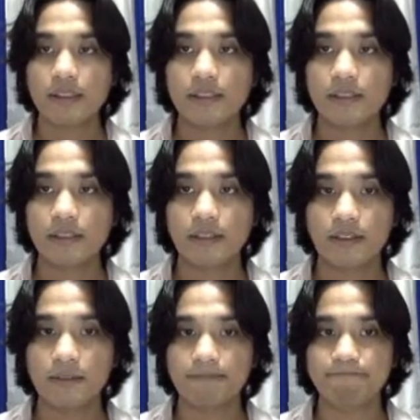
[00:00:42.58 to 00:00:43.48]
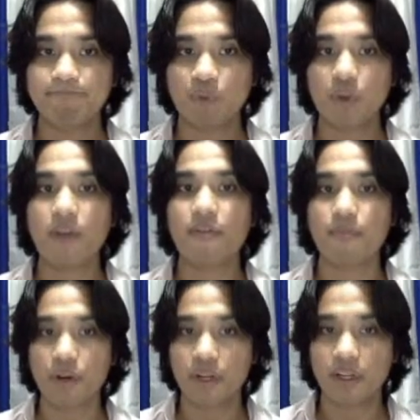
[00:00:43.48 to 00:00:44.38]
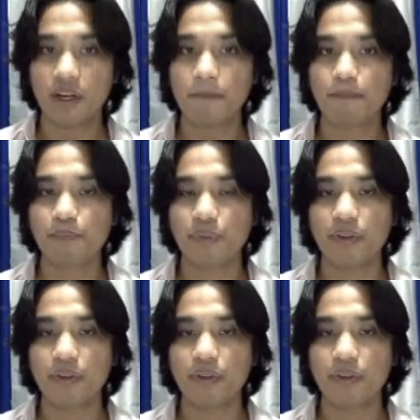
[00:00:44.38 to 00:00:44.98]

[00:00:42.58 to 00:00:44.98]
we have markup